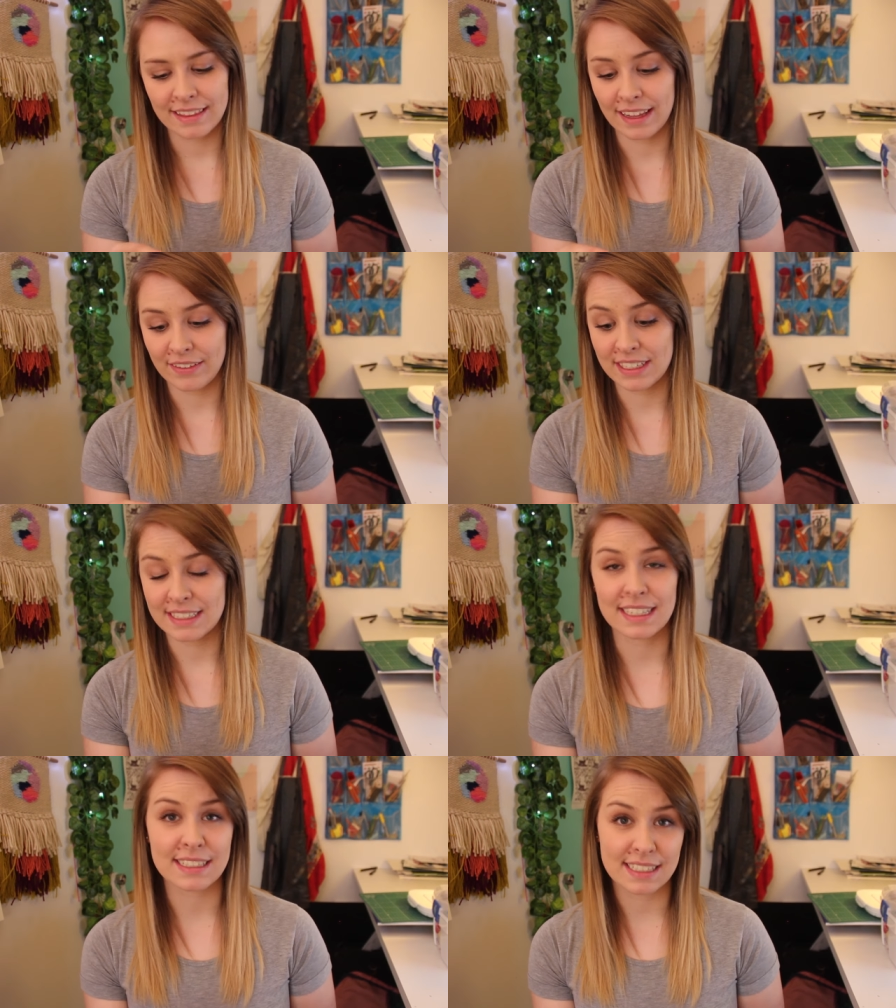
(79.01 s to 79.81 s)
The
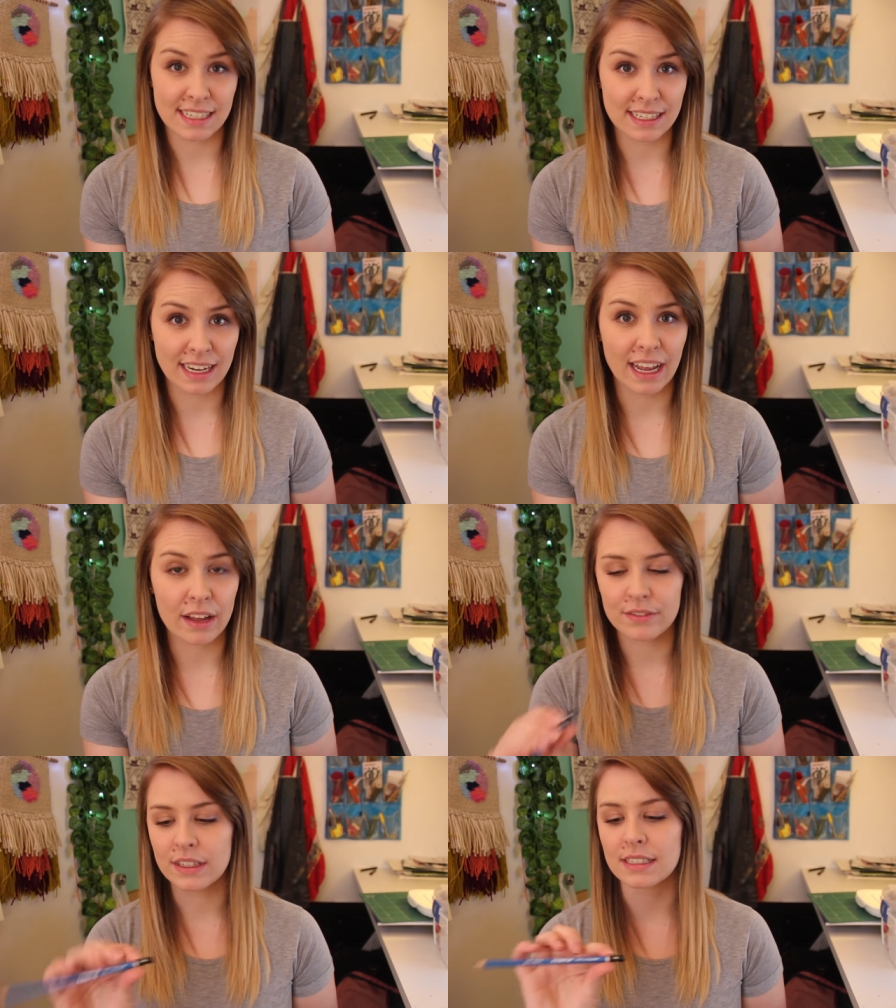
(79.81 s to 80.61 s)
heaviest density that I
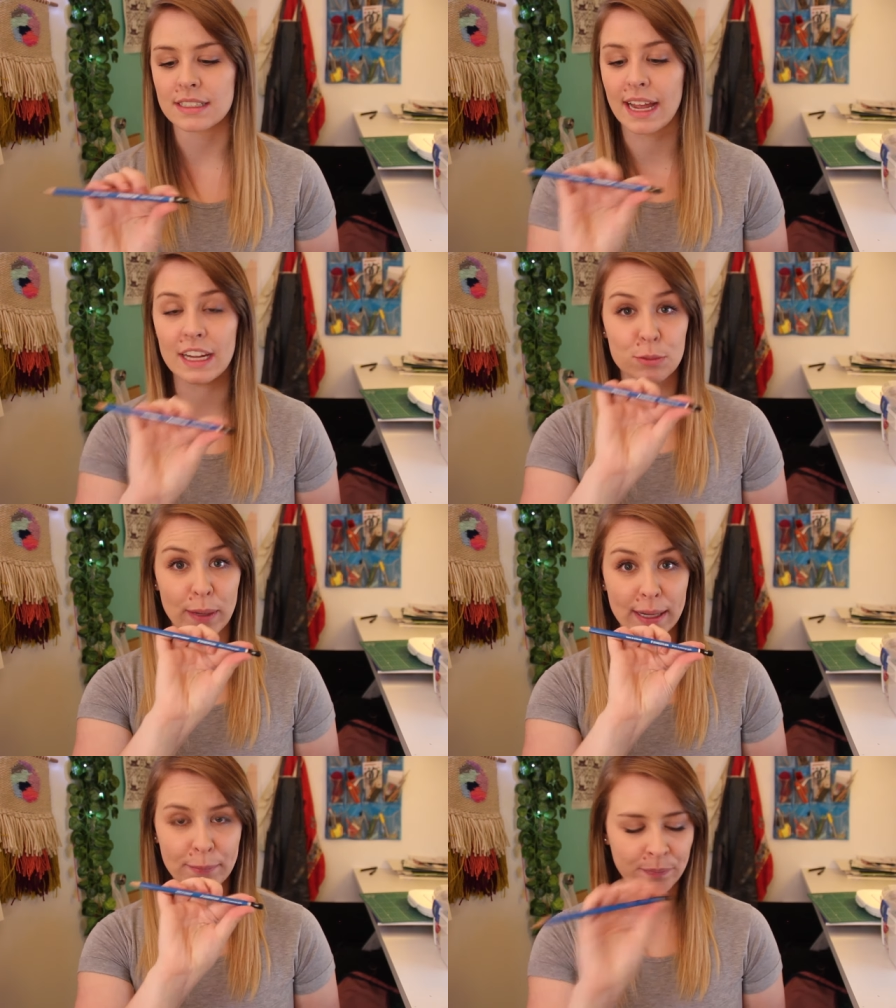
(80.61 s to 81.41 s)
have is a
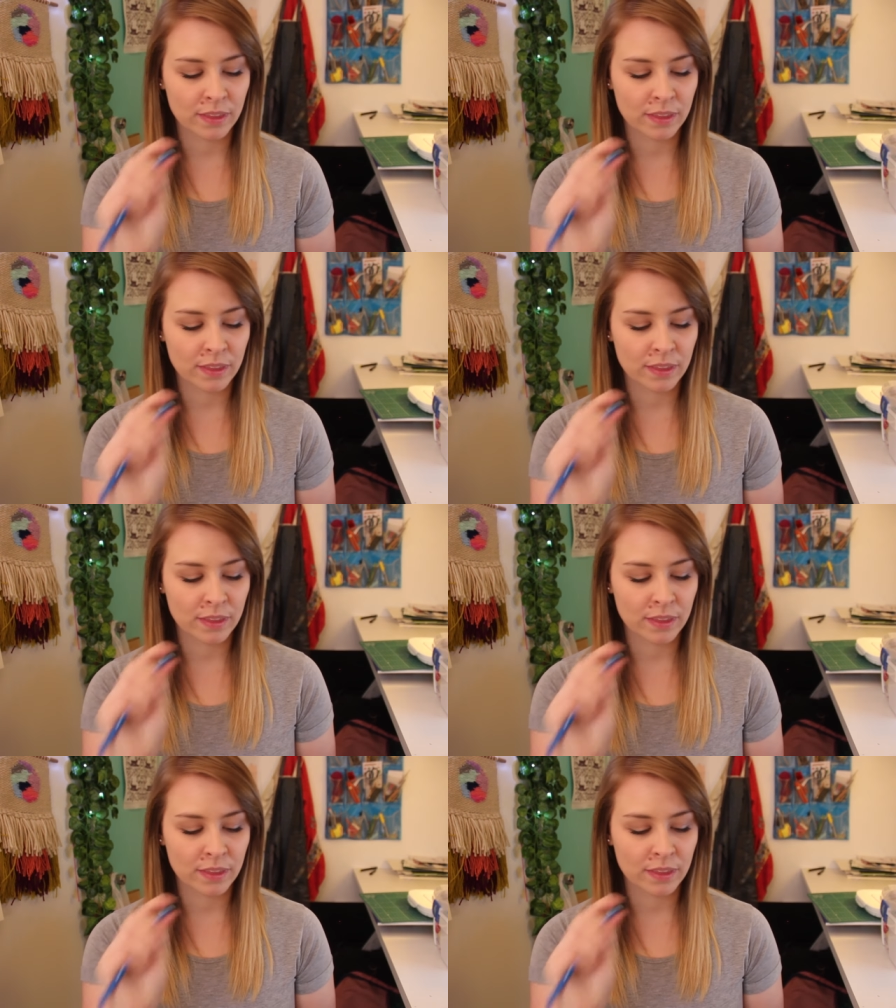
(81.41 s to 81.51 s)
HB,